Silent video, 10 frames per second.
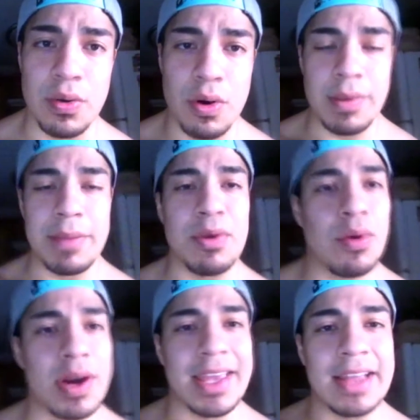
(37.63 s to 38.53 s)
Or maybe you
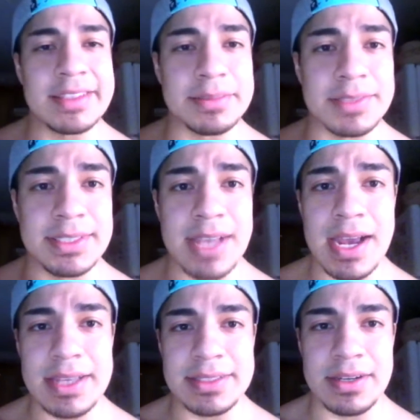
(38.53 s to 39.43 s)
want to gain some
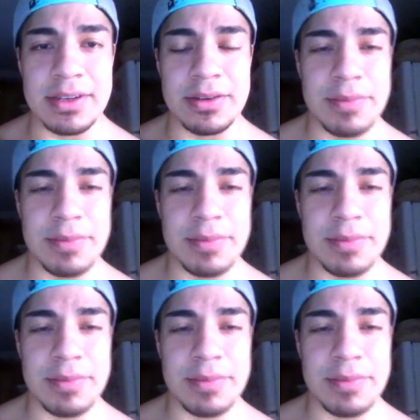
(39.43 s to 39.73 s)
size on you,